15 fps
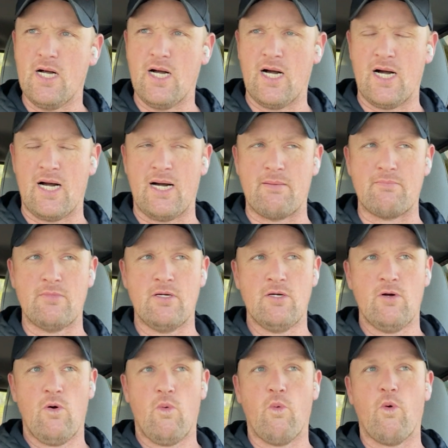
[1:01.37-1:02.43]

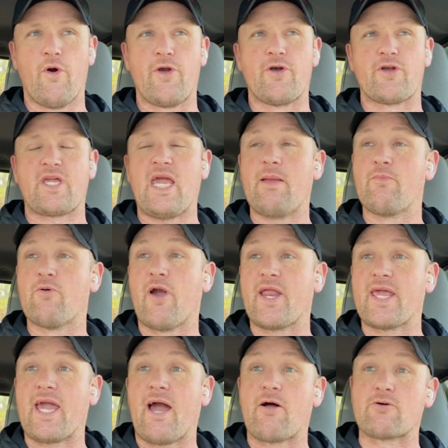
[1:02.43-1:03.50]
Warrior came
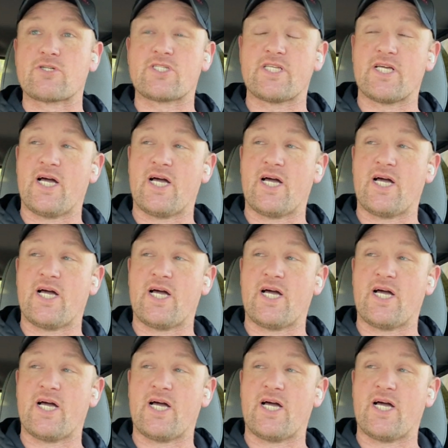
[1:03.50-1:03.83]
running out